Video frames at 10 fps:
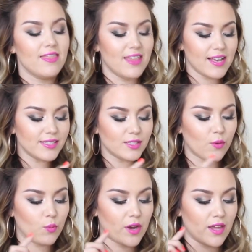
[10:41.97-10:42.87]
This
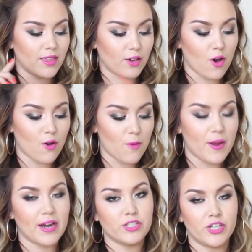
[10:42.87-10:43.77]
with Cocoa
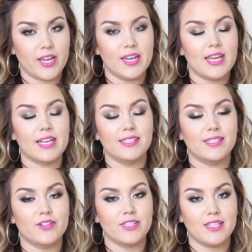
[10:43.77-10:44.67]
Bear and Chickadee is
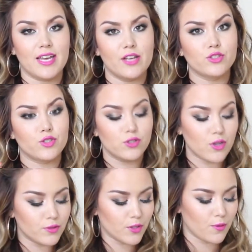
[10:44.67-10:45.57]
seriously
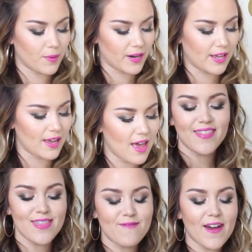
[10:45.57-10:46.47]
so, so pretty.
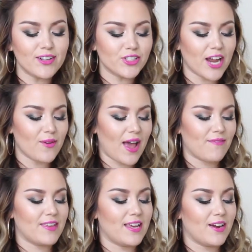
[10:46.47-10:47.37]
Then the final shadow I
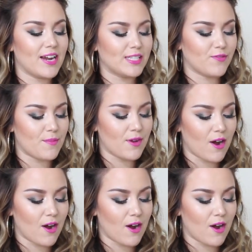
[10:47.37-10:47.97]
have here is from